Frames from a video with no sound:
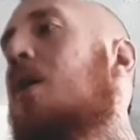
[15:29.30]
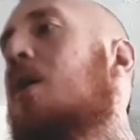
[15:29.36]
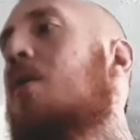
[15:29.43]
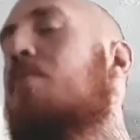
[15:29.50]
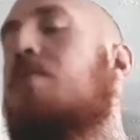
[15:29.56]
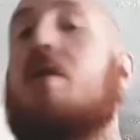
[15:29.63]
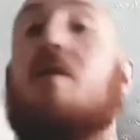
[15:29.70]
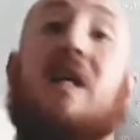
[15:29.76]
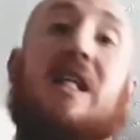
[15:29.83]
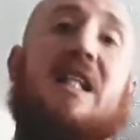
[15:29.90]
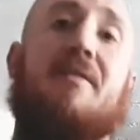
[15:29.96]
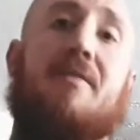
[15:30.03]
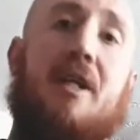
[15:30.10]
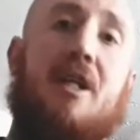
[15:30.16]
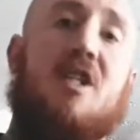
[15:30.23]

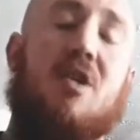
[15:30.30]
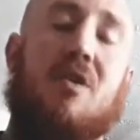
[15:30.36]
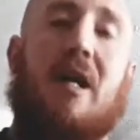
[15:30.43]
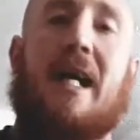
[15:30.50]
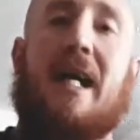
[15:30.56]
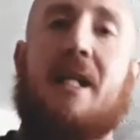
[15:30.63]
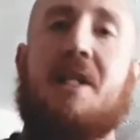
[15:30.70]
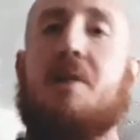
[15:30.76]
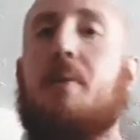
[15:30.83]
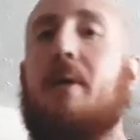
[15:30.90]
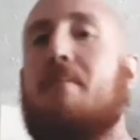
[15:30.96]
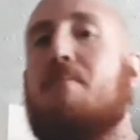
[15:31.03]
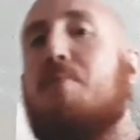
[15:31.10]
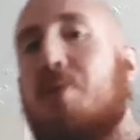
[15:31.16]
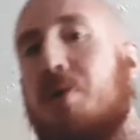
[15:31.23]
progressively trying to
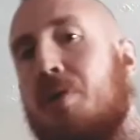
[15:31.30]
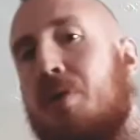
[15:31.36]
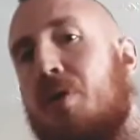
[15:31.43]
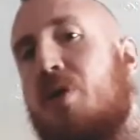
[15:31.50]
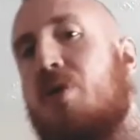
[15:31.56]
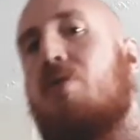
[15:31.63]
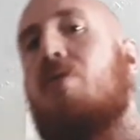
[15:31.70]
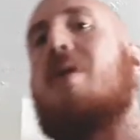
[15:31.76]
improve